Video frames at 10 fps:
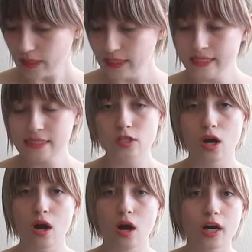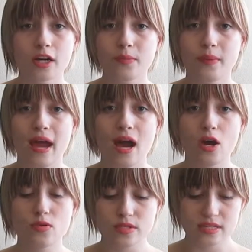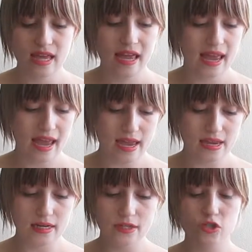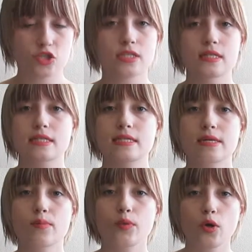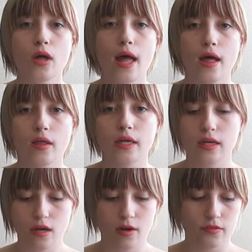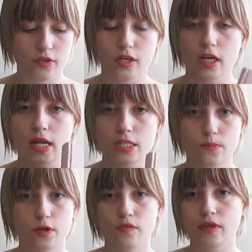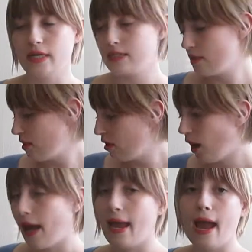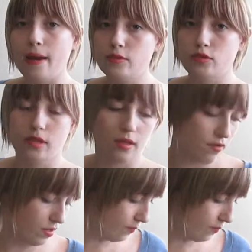it's hardbound, and it's just a simple, elegant cover. It's perfect. I absolutely love it.